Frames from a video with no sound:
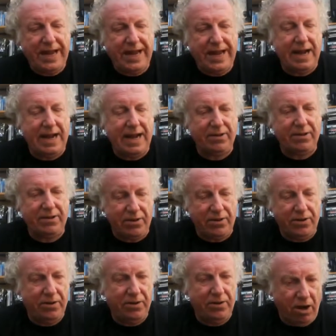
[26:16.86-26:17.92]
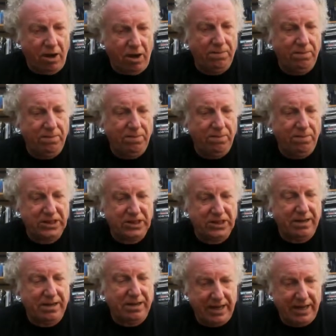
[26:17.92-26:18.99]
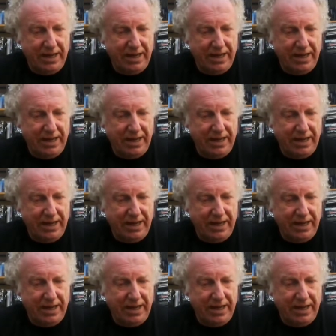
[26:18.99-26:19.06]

afternoon of Saturday afternoon.